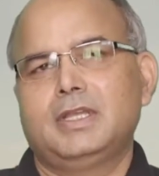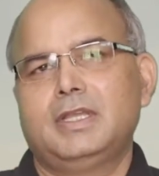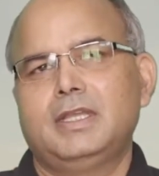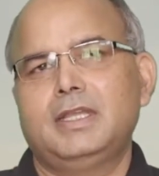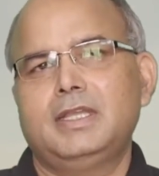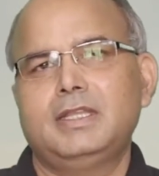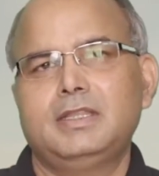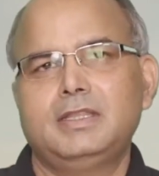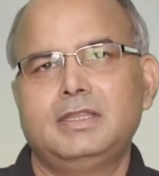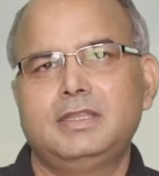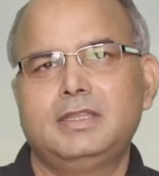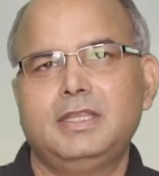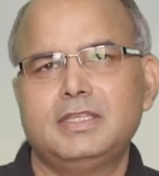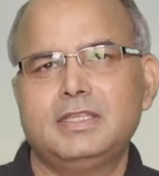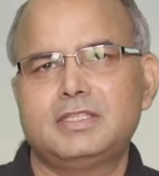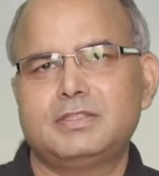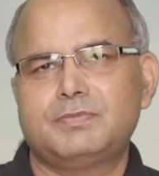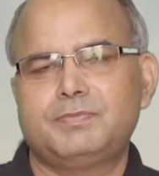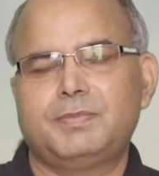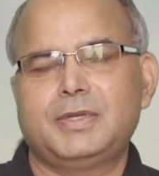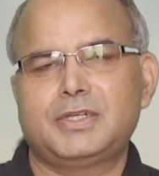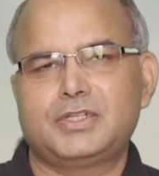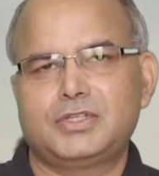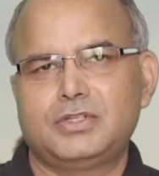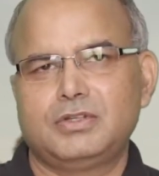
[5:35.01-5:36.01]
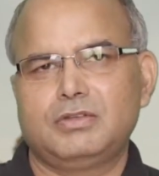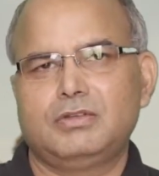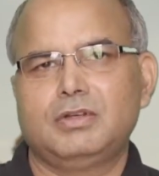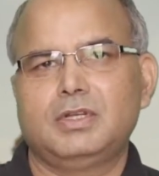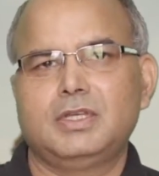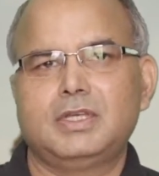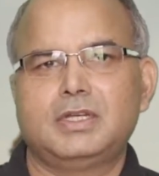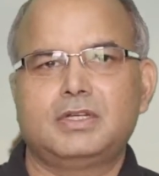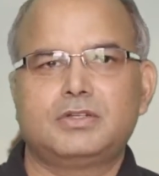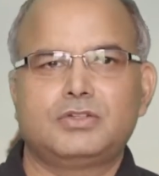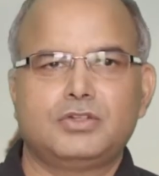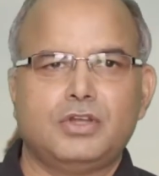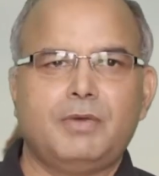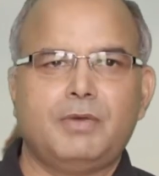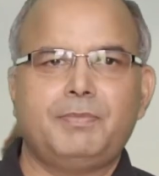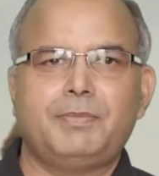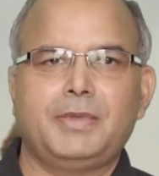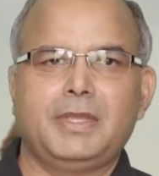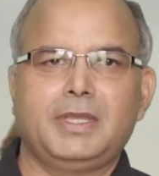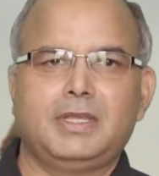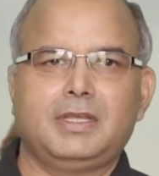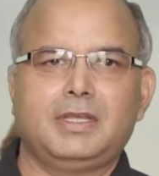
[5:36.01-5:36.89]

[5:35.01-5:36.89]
In this particular topic,